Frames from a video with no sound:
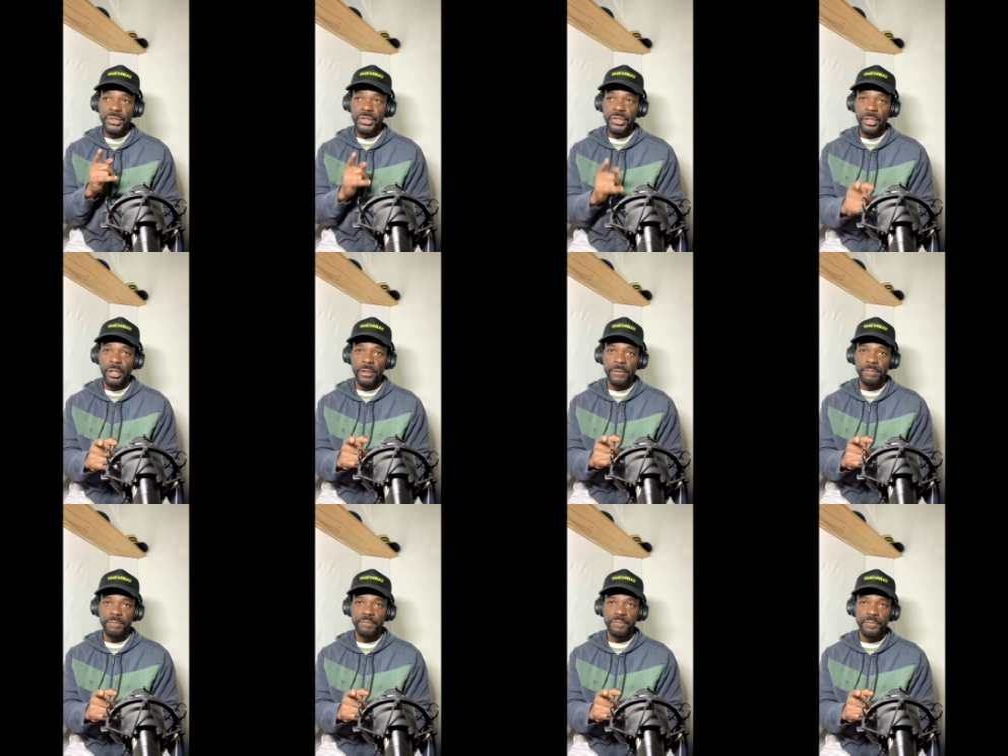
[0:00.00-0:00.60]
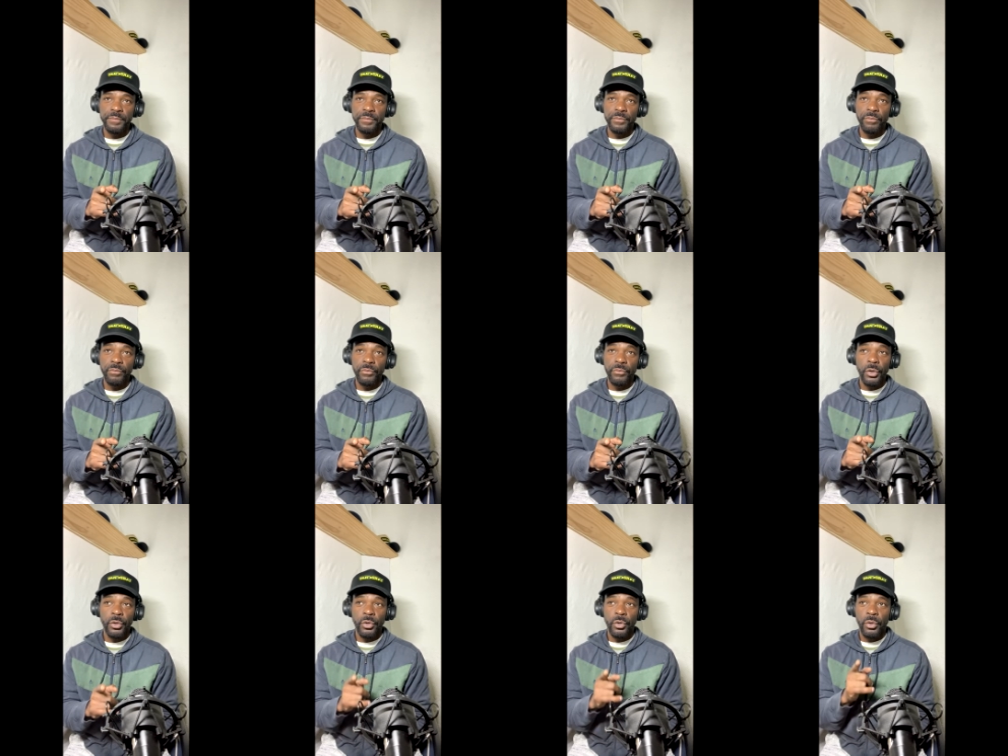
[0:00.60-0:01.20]
son,
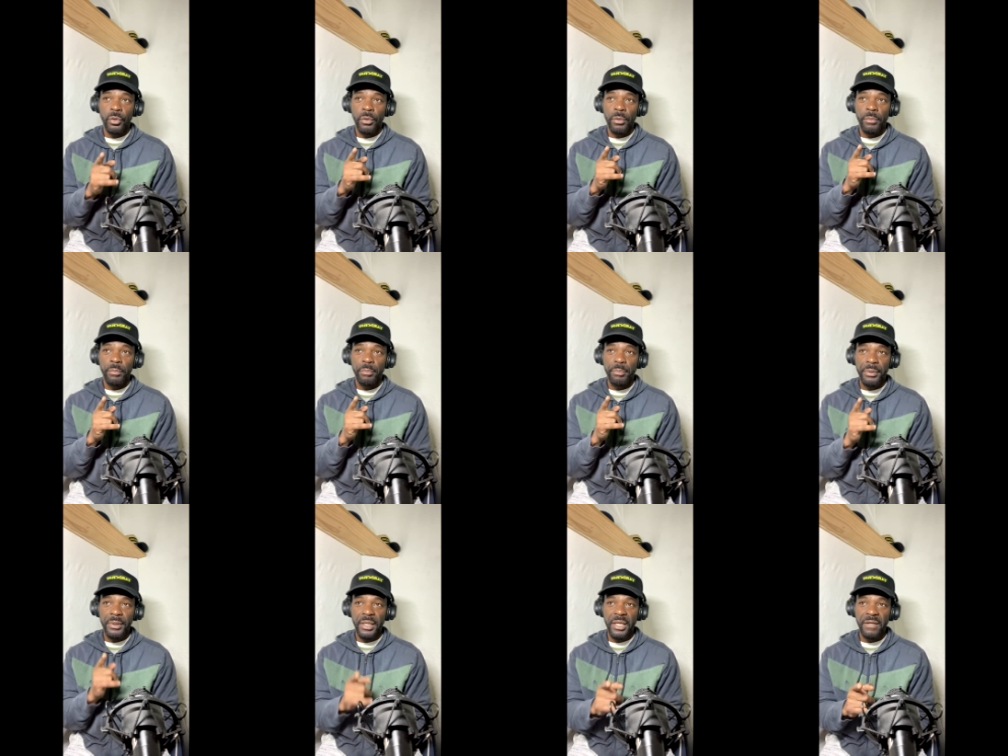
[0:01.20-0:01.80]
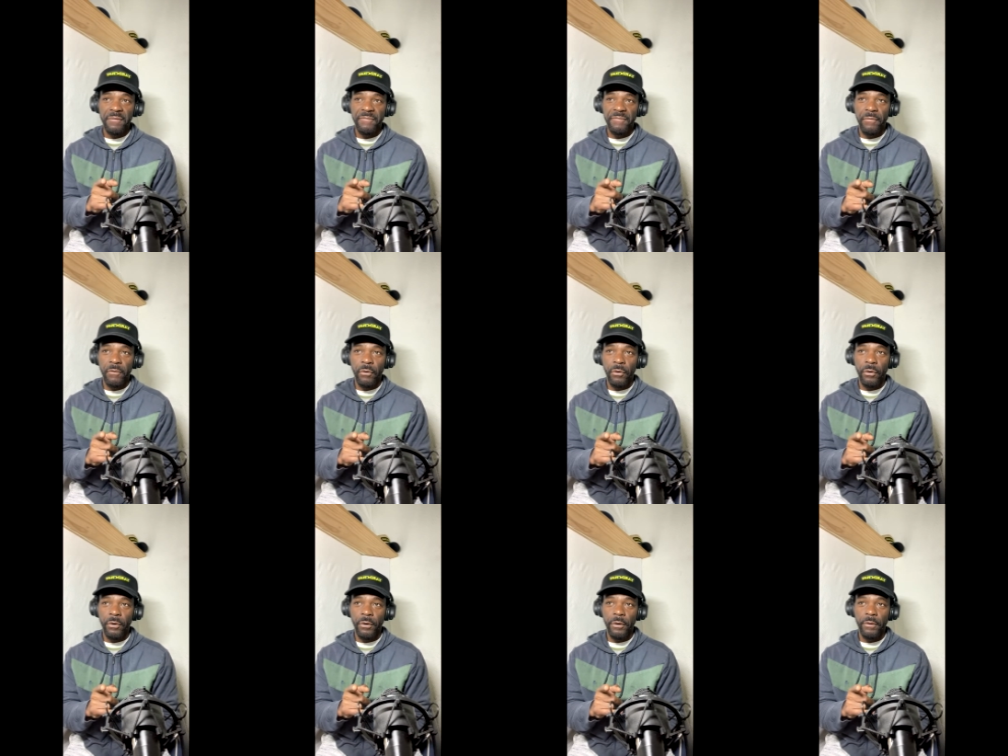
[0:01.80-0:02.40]
played
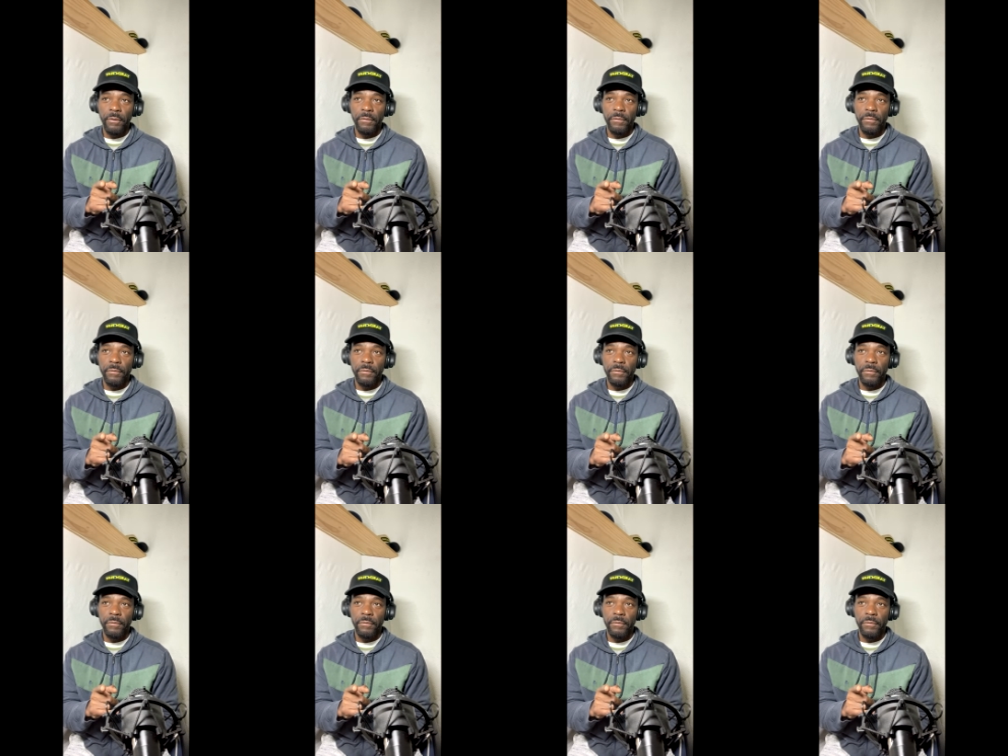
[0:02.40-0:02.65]
for